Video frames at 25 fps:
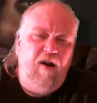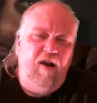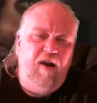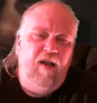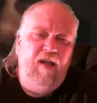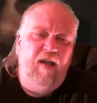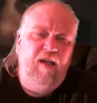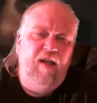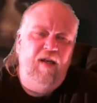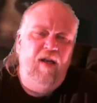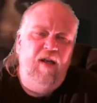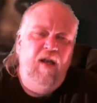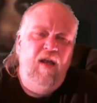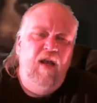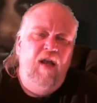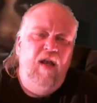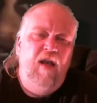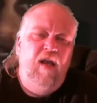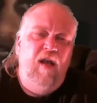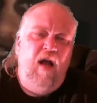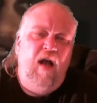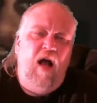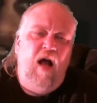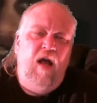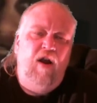it
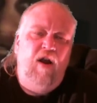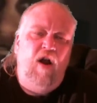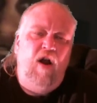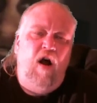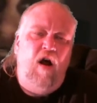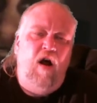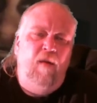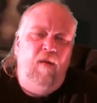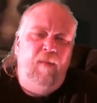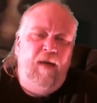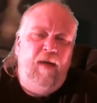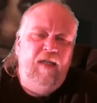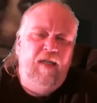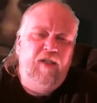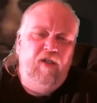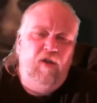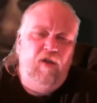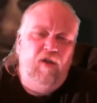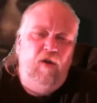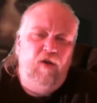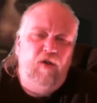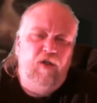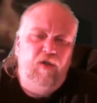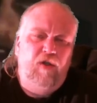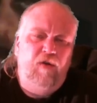on all my
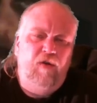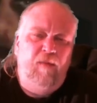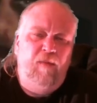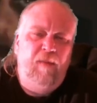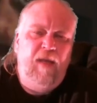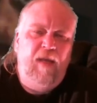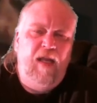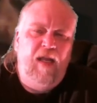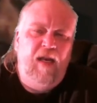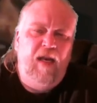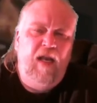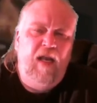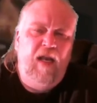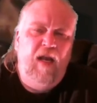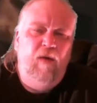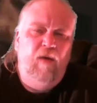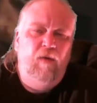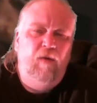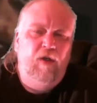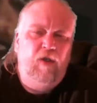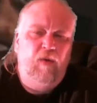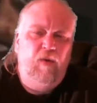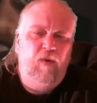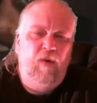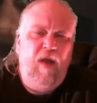social media,
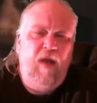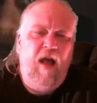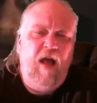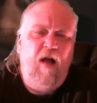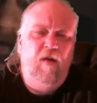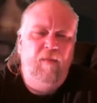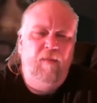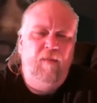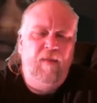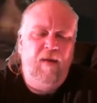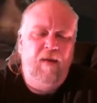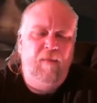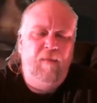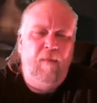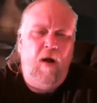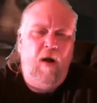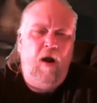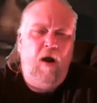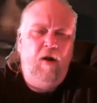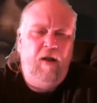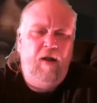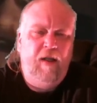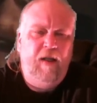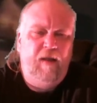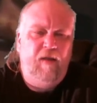which will help me
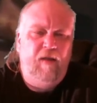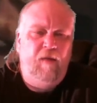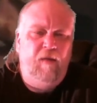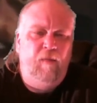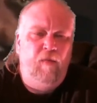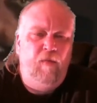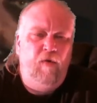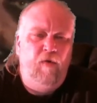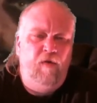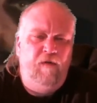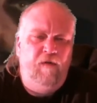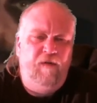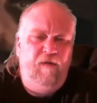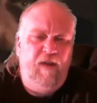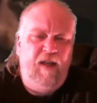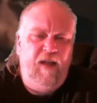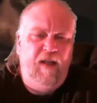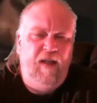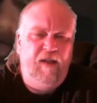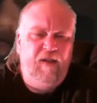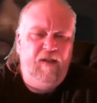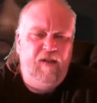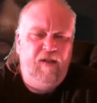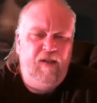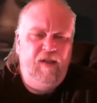market the
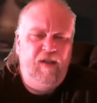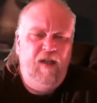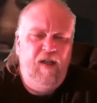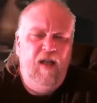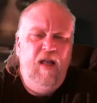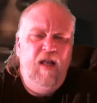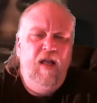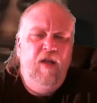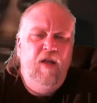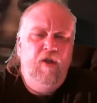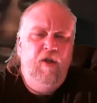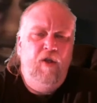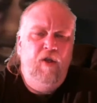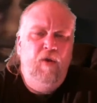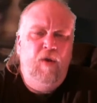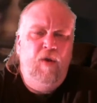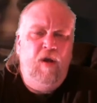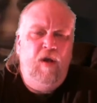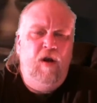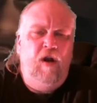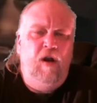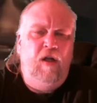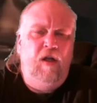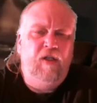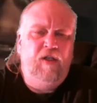movies. You
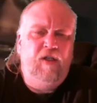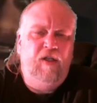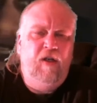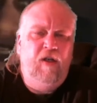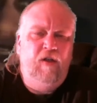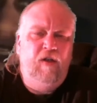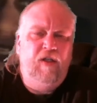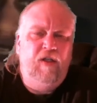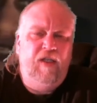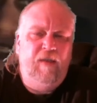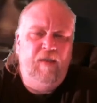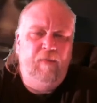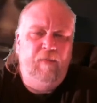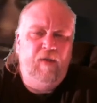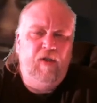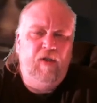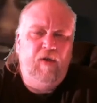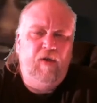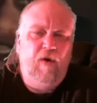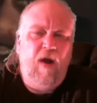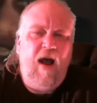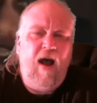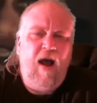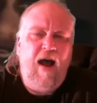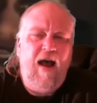can also
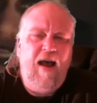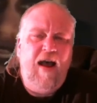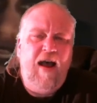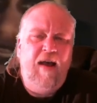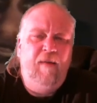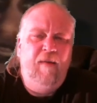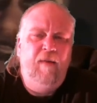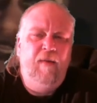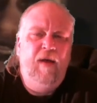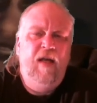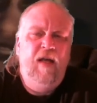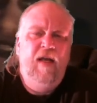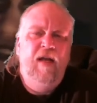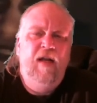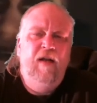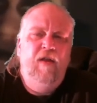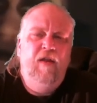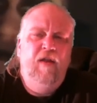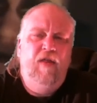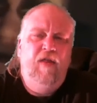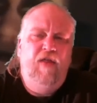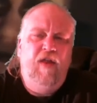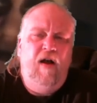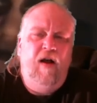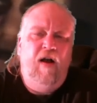subscribe
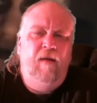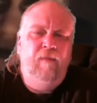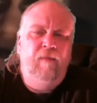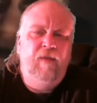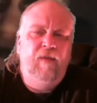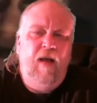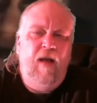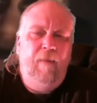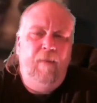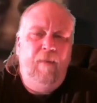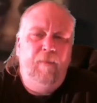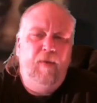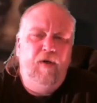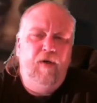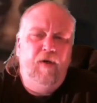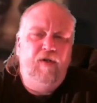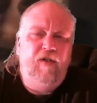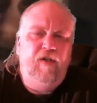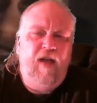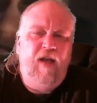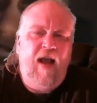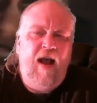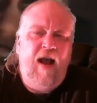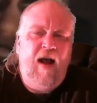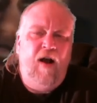thumbs up or
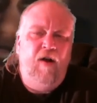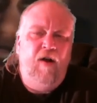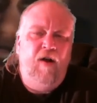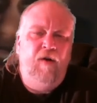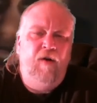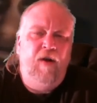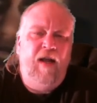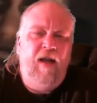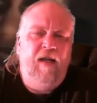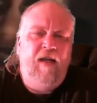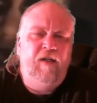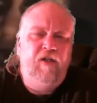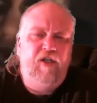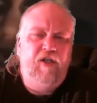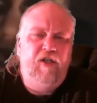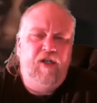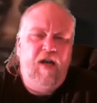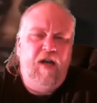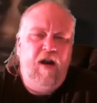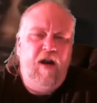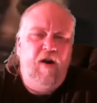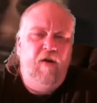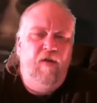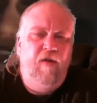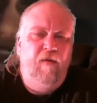down and
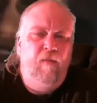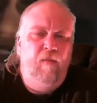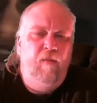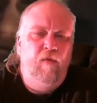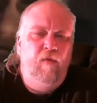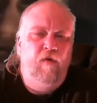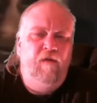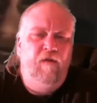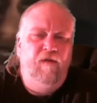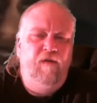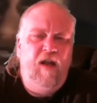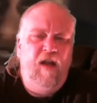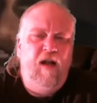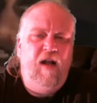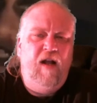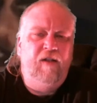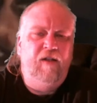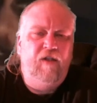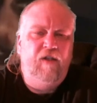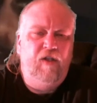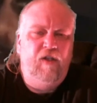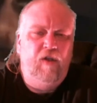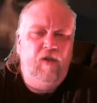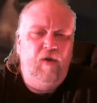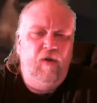share the movie
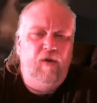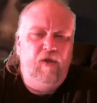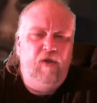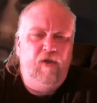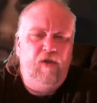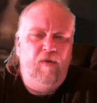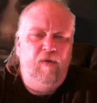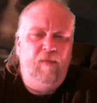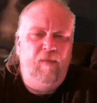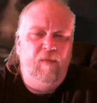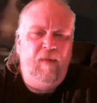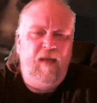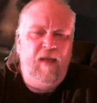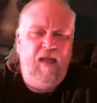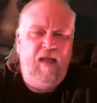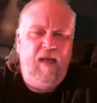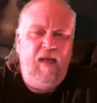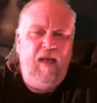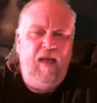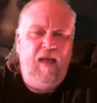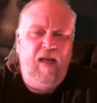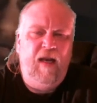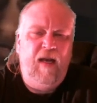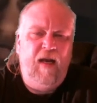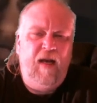on social
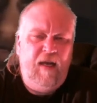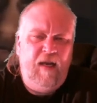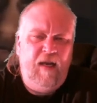media.